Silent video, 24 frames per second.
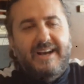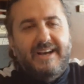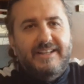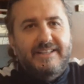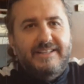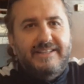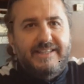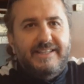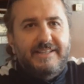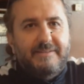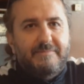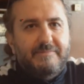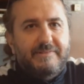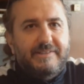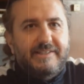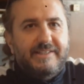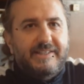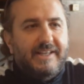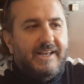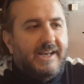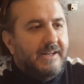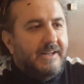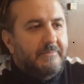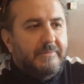it seems
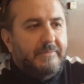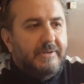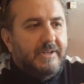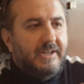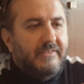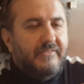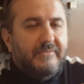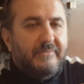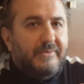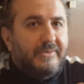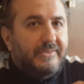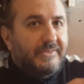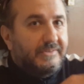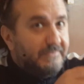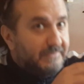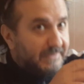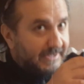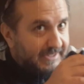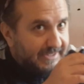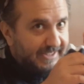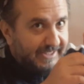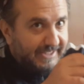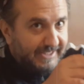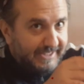unbelievable,
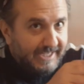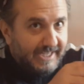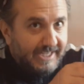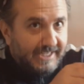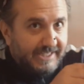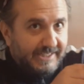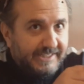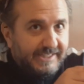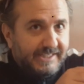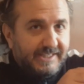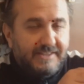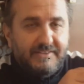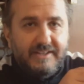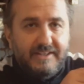but yes,